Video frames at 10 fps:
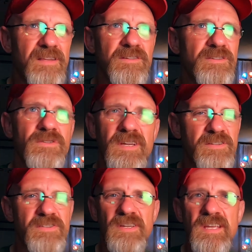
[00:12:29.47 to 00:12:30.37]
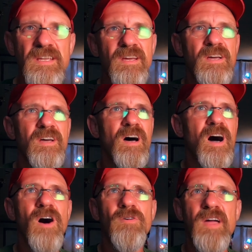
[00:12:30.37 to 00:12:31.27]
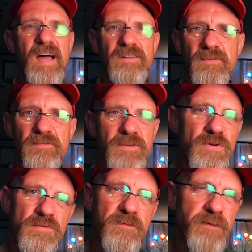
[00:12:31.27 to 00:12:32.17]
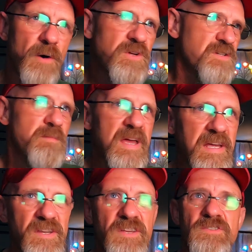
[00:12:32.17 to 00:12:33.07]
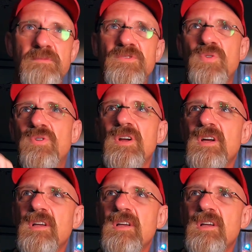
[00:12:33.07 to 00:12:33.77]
You didn't see all kinds of new focus mechanisms or